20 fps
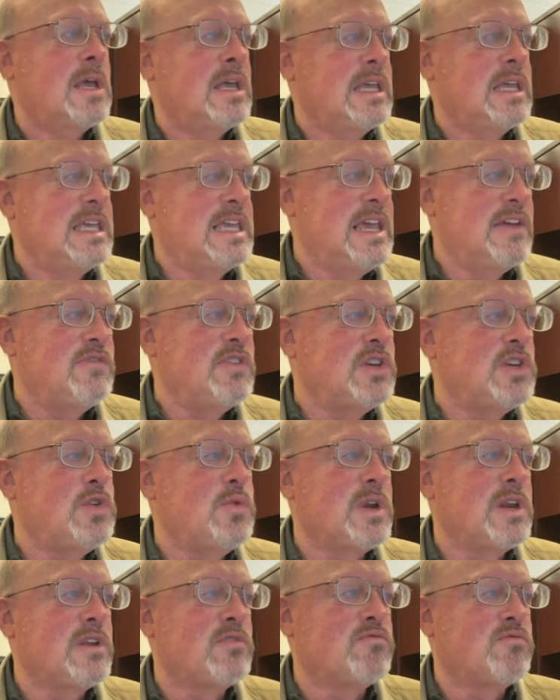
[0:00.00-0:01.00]
given to
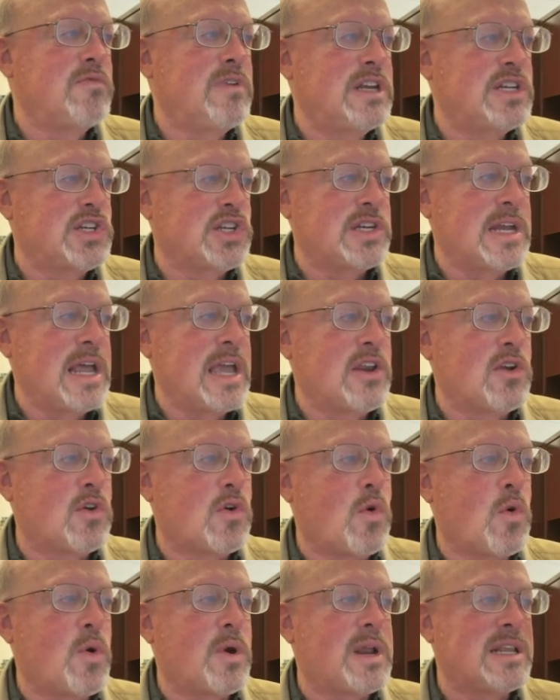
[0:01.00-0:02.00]
an originator
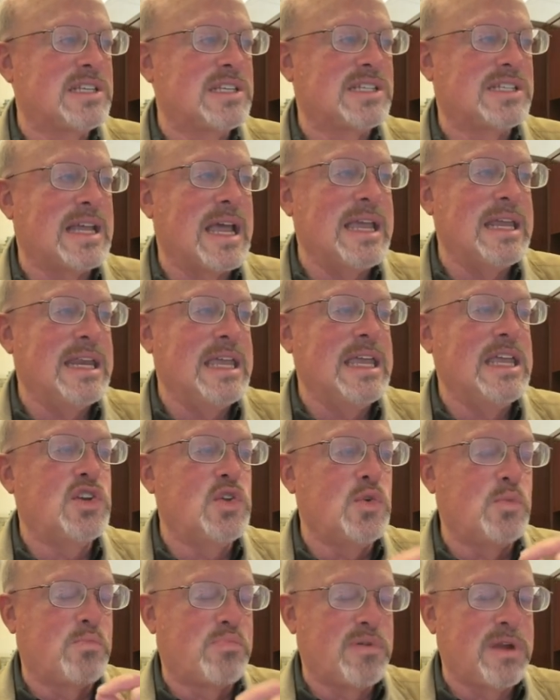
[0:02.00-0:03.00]
or an assignee
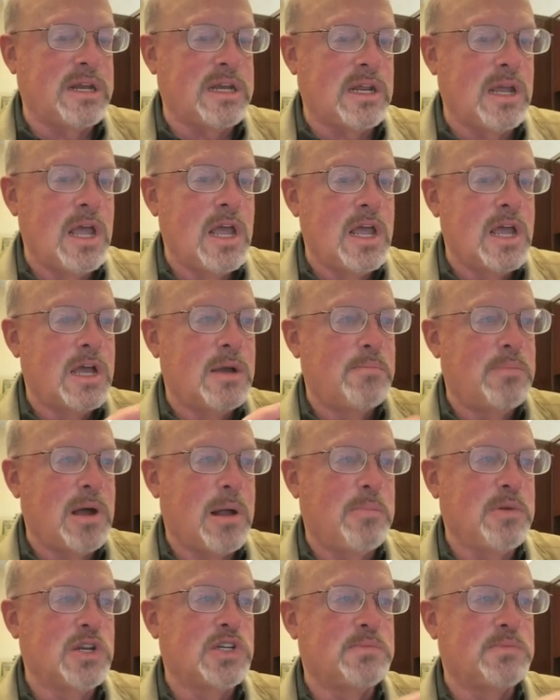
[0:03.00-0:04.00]
to print,
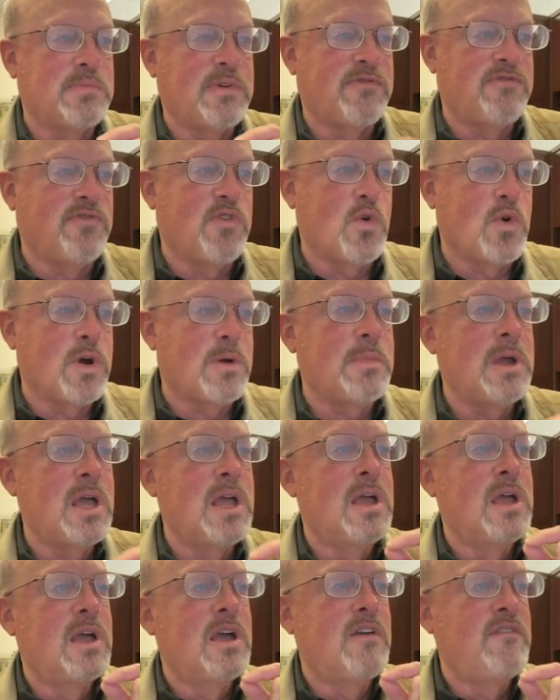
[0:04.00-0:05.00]
publish, perform,
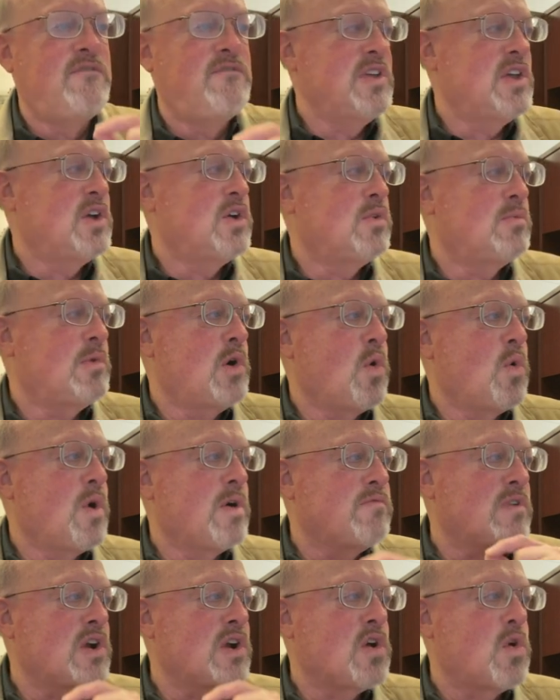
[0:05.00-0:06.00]
film, or
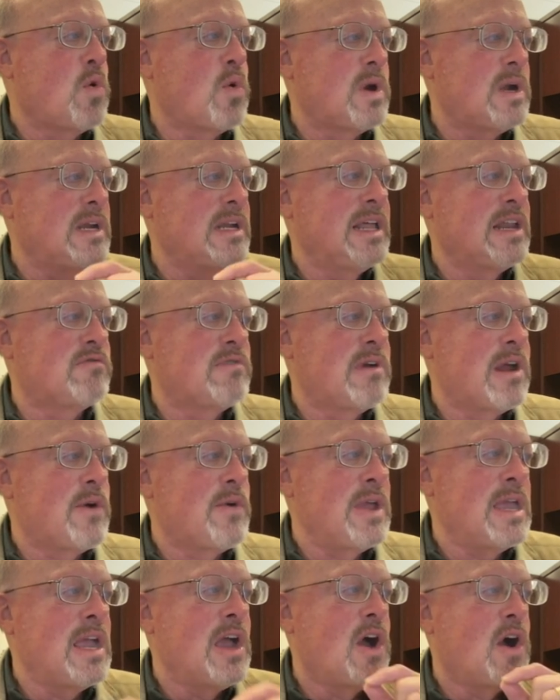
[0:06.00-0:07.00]
record
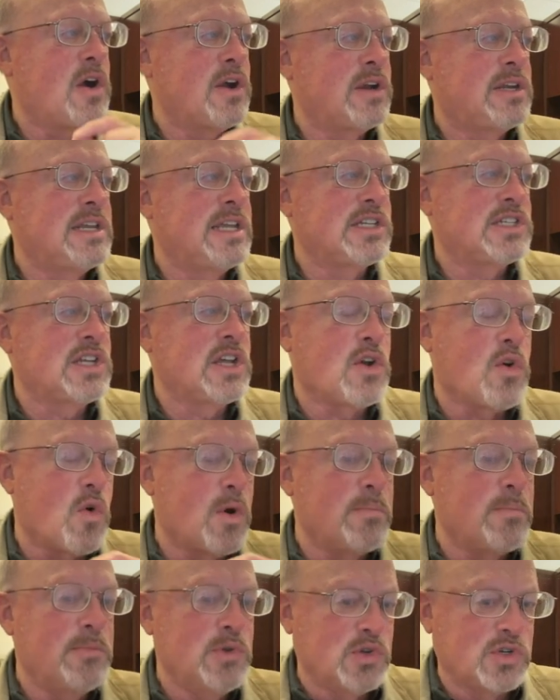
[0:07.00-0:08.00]
literary, artistic, or
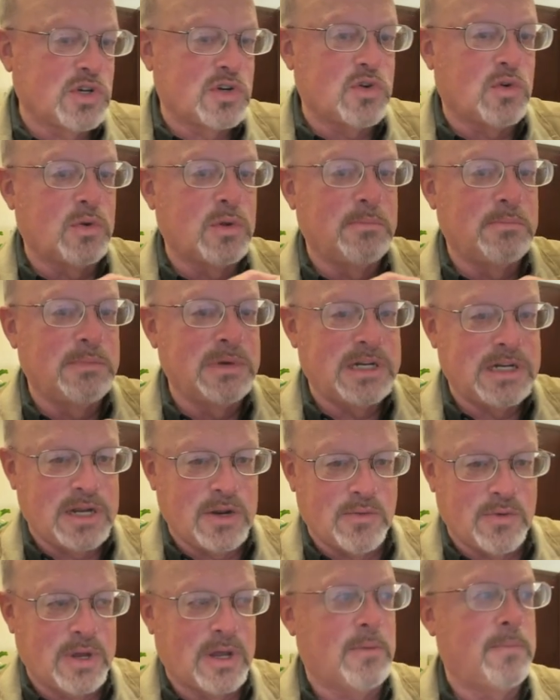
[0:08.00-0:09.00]
musical
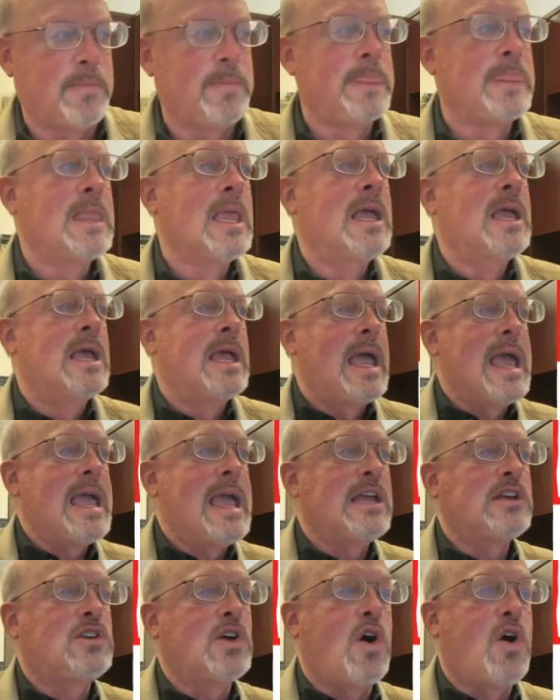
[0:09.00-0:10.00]
material,
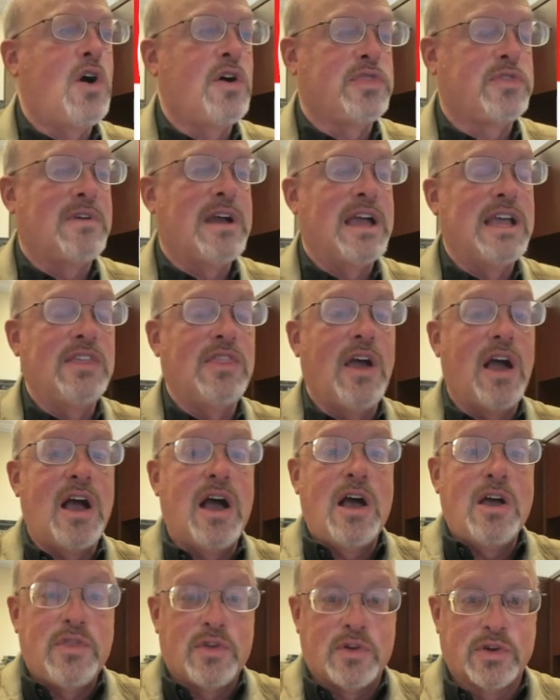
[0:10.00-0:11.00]
and to authorize
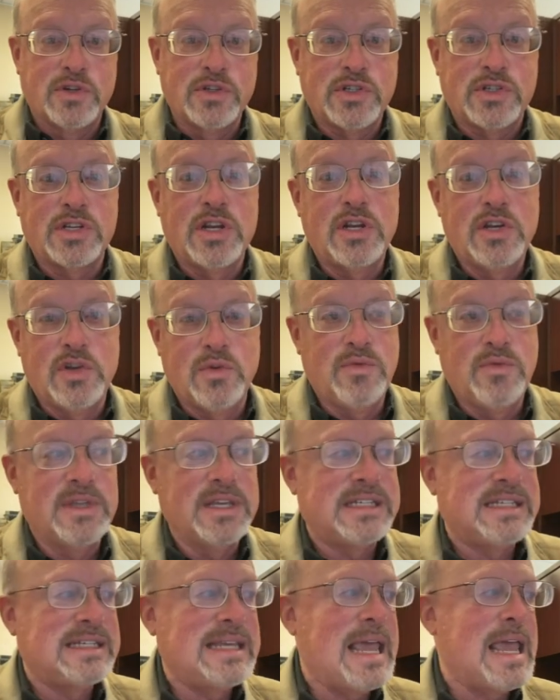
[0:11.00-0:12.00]
others to do the
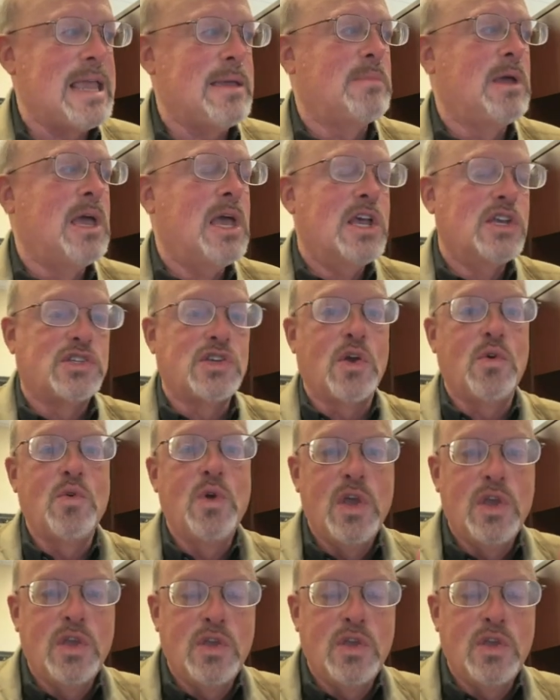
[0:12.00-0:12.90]
same. So